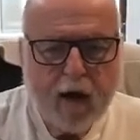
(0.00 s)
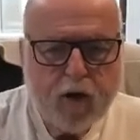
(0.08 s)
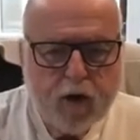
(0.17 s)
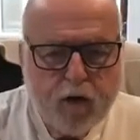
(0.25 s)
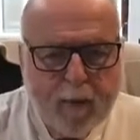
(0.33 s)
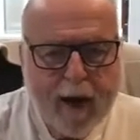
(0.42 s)

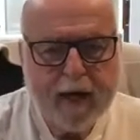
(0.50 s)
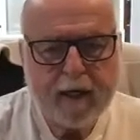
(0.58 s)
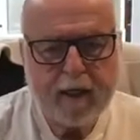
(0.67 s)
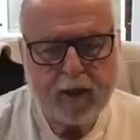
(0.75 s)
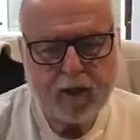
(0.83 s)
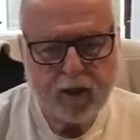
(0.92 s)
you
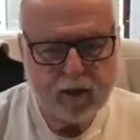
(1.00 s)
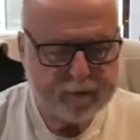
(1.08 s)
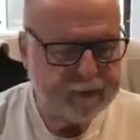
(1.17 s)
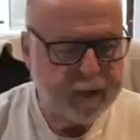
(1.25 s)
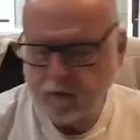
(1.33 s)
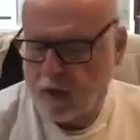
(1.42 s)
manage,
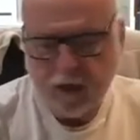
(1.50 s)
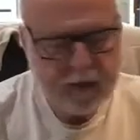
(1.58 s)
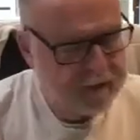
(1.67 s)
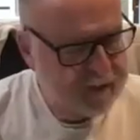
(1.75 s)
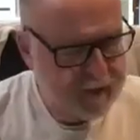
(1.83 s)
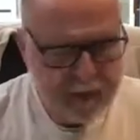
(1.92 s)
I
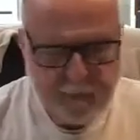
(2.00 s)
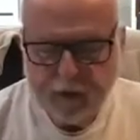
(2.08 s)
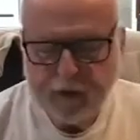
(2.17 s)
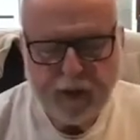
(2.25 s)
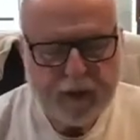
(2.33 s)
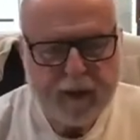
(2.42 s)
keep
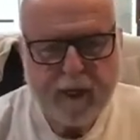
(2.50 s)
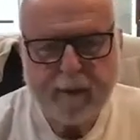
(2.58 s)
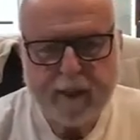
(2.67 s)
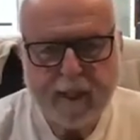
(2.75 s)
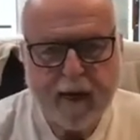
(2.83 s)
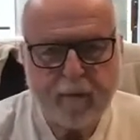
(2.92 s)
using the same
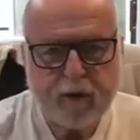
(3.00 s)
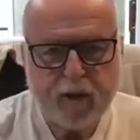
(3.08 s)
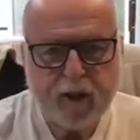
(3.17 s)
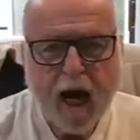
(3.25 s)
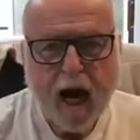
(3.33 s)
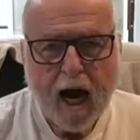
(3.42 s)
examples,
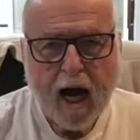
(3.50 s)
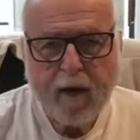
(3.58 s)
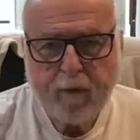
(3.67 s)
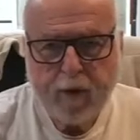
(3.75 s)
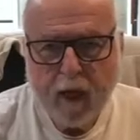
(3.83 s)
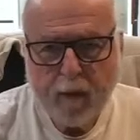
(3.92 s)
high
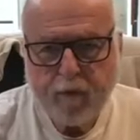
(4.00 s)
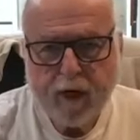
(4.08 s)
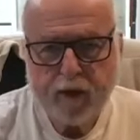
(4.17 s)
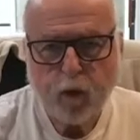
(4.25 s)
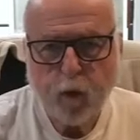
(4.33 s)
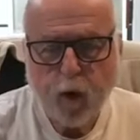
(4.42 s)
blood
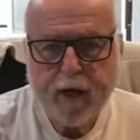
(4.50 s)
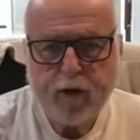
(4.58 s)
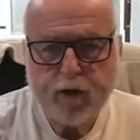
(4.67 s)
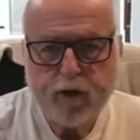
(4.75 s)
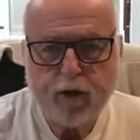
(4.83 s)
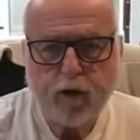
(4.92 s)
pressure? What do
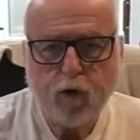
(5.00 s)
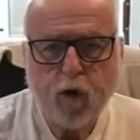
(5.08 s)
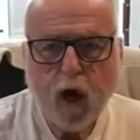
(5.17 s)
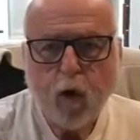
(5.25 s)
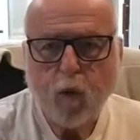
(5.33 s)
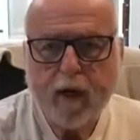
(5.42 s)
you do
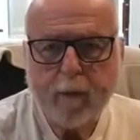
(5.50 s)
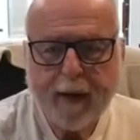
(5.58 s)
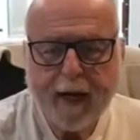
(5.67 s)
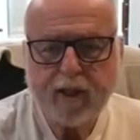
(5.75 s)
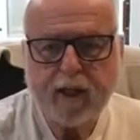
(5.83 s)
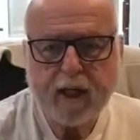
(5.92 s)
when a
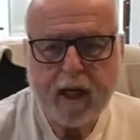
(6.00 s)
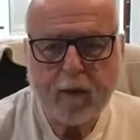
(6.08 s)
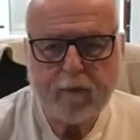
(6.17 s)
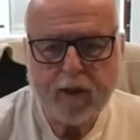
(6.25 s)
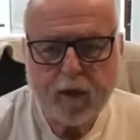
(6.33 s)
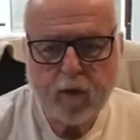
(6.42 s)
patient
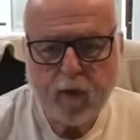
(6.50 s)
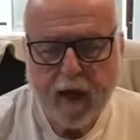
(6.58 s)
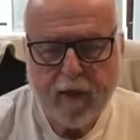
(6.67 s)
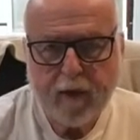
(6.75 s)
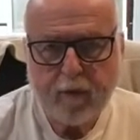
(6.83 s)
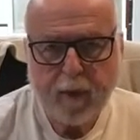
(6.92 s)
comes in and
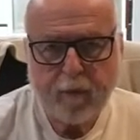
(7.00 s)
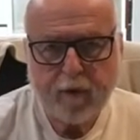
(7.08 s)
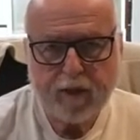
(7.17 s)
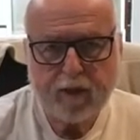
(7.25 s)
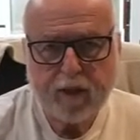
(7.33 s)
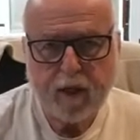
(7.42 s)
the blood
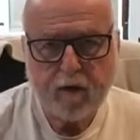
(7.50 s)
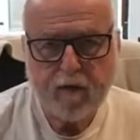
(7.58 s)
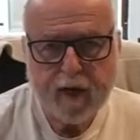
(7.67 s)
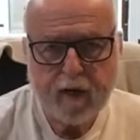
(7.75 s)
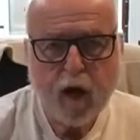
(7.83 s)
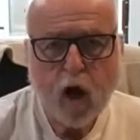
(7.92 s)
pressure is
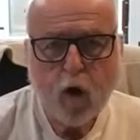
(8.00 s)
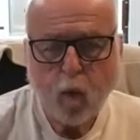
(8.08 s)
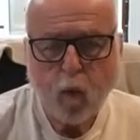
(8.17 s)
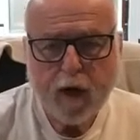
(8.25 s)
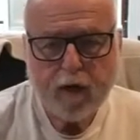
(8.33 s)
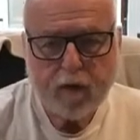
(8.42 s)
elevated?
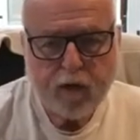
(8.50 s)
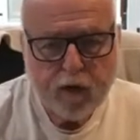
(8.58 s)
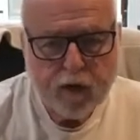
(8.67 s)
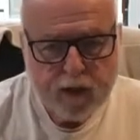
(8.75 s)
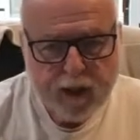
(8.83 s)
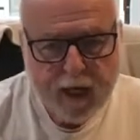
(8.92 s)
What are the
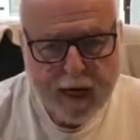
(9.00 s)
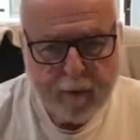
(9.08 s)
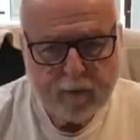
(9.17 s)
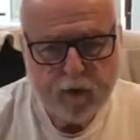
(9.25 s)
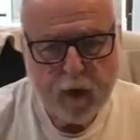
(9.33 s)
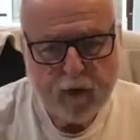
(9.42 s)
first
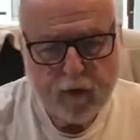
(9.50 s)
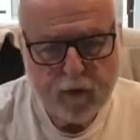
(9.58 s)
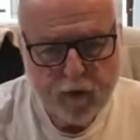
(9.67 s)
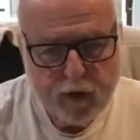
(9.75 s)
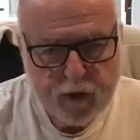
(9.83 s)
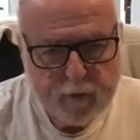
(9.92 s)
steps? What are the
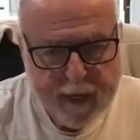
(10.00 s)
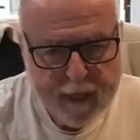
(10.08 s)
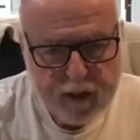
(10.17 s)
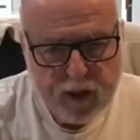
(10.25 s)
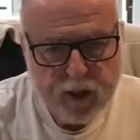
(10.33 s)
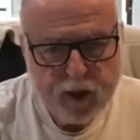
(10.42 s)
first
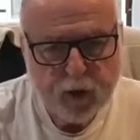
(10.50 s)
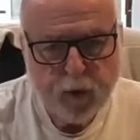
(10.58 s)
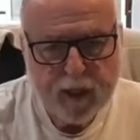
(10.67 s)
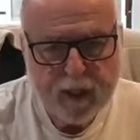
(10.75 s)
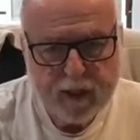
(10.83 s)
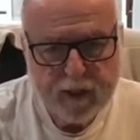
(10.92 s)
medicines you
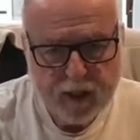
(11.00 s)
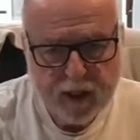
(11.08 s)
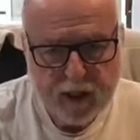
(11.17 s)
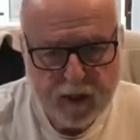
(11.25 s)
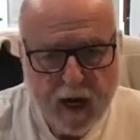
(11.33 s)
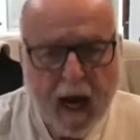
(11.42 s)
would
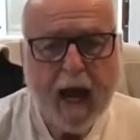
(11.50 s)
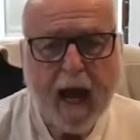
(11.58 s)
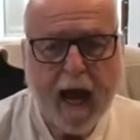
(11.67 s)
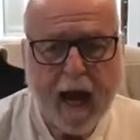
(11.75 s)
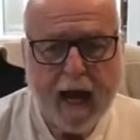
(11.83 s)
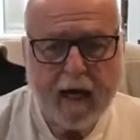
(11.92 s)
consider?
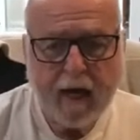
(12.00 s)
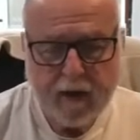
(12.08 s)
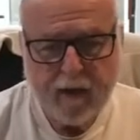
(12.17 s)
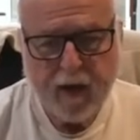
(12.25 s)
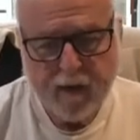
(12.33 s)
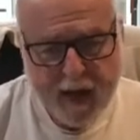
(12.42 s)
And
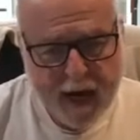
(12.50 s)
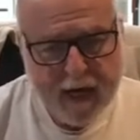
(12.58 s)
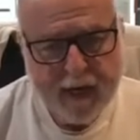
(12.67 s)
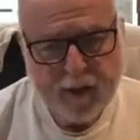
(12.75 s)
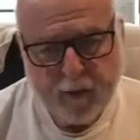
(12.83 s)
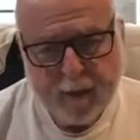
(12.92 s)
that
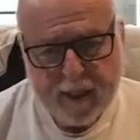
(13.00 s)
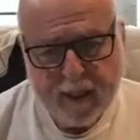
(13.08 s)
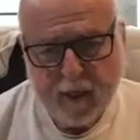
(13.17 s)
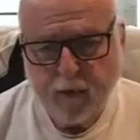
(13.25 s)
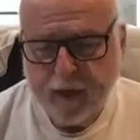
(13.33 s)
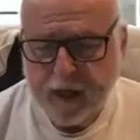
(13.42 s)
has to be said
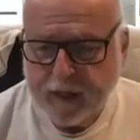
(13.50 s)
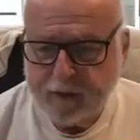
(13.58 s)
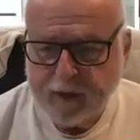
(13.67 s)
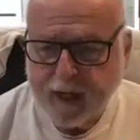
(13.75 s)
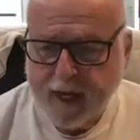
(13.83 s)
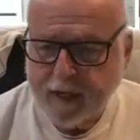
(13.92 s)
with the
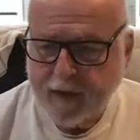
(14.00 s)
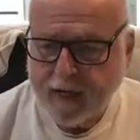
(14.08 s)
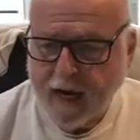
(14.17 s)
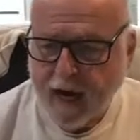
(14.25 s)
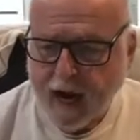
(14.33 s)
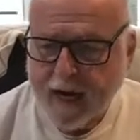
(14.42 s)
understanding
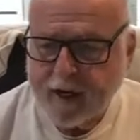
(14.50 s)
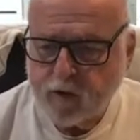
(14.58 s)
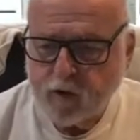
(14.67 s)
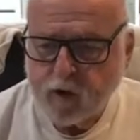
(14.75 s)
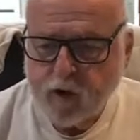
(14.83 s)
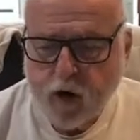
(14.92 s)
that I
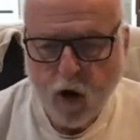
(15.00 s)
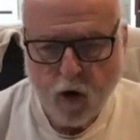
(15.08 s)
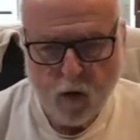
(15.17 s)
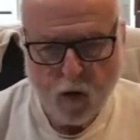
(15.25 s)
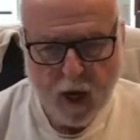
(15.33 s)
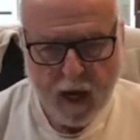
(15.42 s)
don't
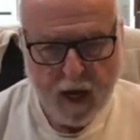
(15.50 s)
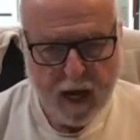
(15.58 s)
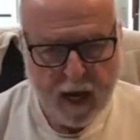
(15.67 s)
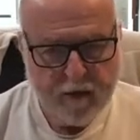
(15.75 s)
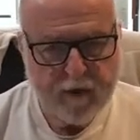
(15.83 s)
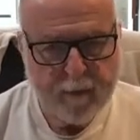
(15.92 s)
know
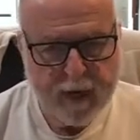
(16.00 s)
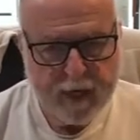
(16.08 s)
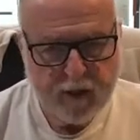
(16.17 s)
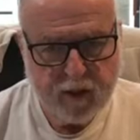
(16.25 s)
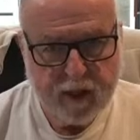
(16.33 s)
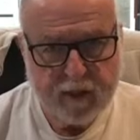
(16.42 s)
every
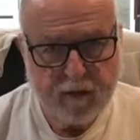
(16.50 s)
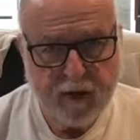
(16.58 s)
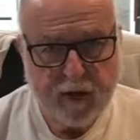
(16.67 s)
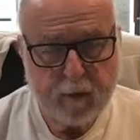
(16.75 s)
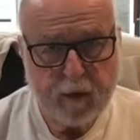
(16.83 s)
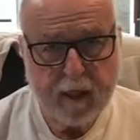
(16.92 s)
medicine that's
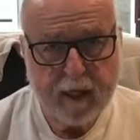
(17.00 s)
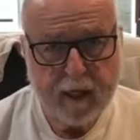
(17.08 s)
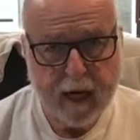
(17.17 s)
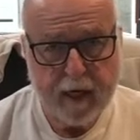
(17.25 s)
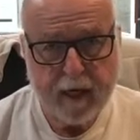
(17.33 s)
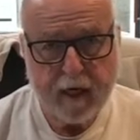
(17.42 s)
available in
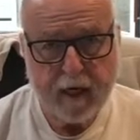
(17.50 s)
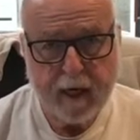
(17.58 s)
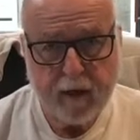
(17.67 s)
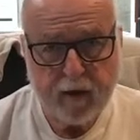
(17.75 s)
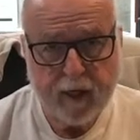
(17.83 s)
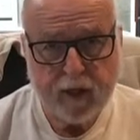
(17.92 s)
Kenya, and
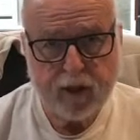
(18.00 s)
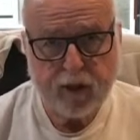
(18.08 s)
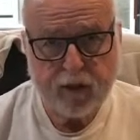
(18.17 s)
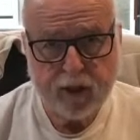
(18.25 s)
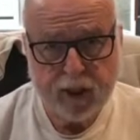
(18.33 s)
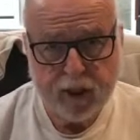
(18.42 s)
I'll need your
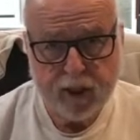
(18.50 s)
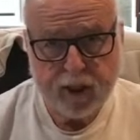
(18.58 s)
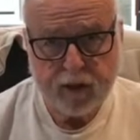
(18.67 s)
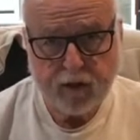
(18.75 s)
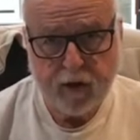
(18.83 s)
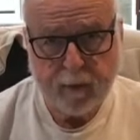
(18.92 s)

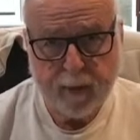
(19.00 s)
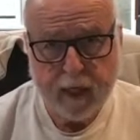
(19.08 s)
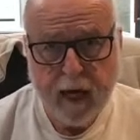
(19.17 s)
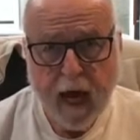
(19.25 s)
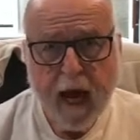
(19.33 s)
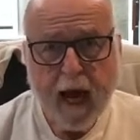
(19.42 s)
assistance from it.
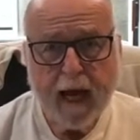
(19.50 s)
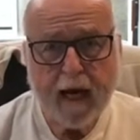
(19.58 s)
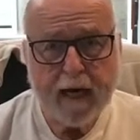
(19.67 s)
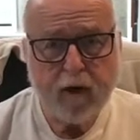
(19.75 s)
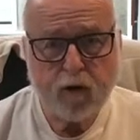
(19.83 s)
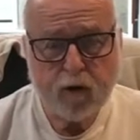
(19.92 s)
And
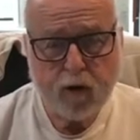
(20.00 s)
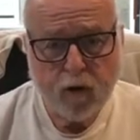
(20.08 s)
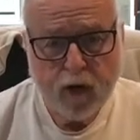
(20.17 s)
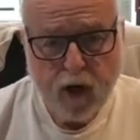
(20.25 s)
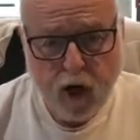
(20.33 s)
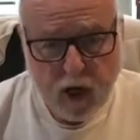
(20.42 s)
I don't know
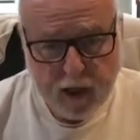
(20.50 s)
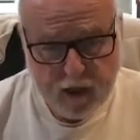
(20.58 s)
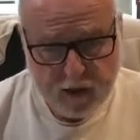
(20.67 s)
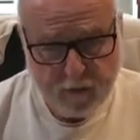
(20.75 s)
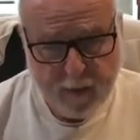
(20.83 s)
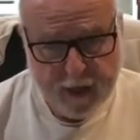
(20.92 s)
the costs
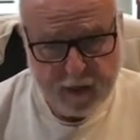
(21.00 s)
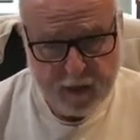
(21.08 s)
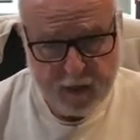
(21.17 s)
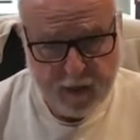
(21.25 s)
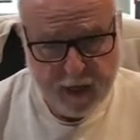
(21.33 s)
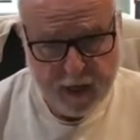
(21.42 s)
of
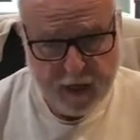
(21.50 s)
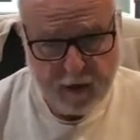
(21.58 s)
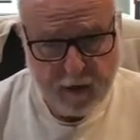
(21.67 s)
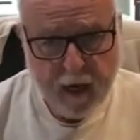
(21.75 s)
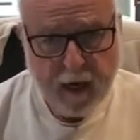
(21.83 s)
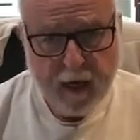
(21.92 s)
medicine
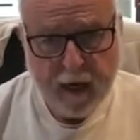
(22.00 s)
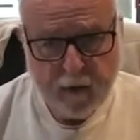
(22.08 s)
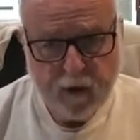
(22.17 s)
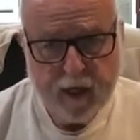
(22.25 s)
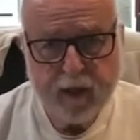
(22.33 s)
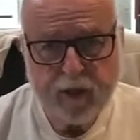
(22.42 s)
there, and I
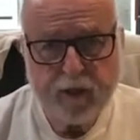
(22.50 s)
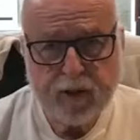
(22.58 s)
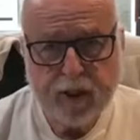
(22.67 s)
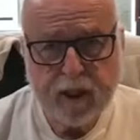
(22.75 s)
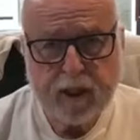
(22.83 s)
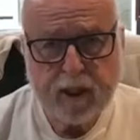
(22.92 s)
would need your
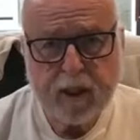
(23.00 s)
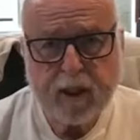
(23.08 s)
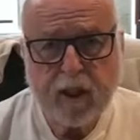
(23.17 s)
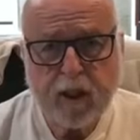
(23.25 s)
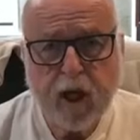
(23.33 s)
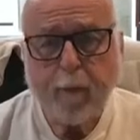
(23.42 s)
assistance.